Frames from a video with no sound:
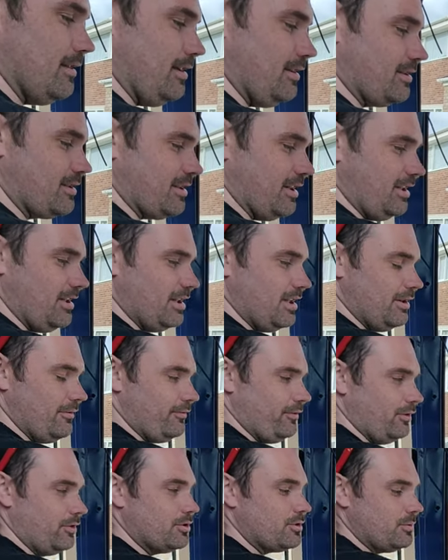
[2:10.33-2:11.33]
That'll sit in there
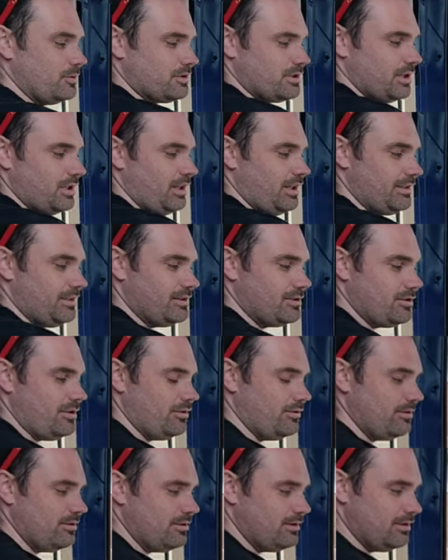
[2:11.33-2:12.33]
flush once the cladding's
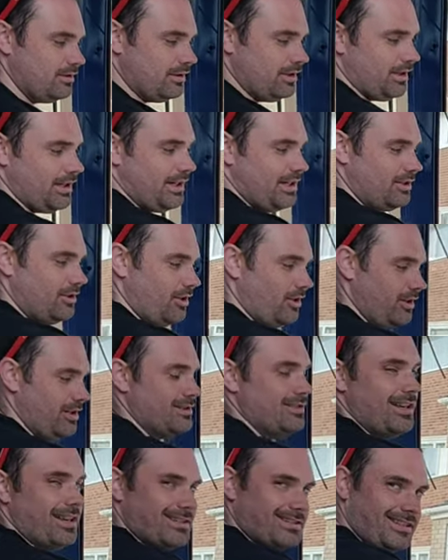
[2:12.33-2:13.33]
on, hide all
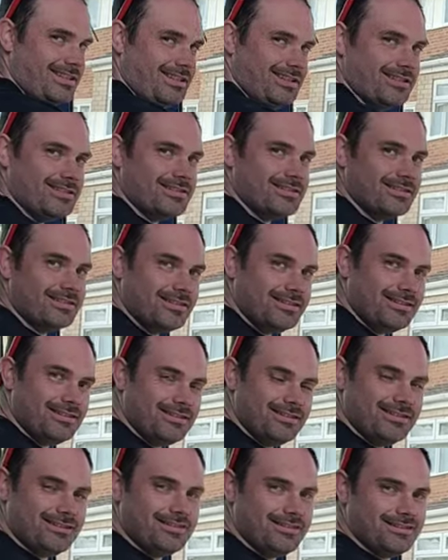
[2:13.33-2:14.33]
its nastiness,
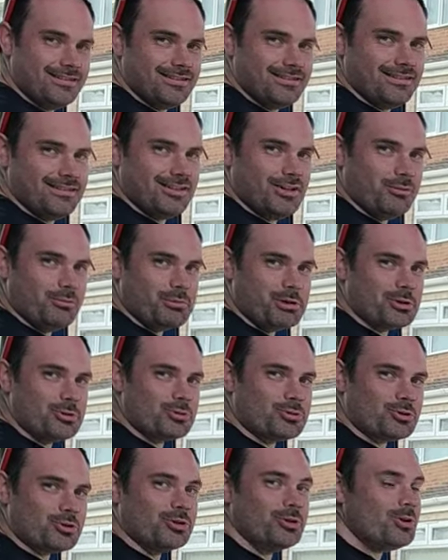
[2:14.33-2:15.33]
and be
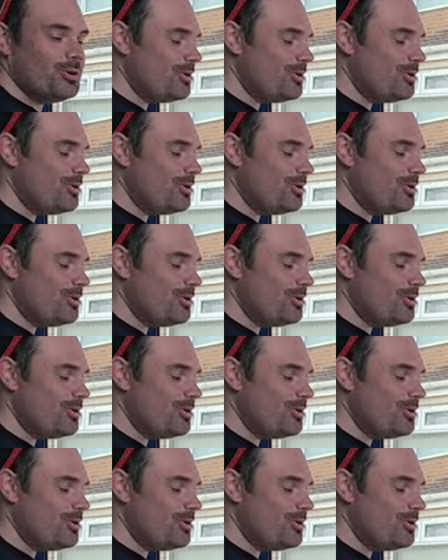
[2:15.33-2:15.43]
good to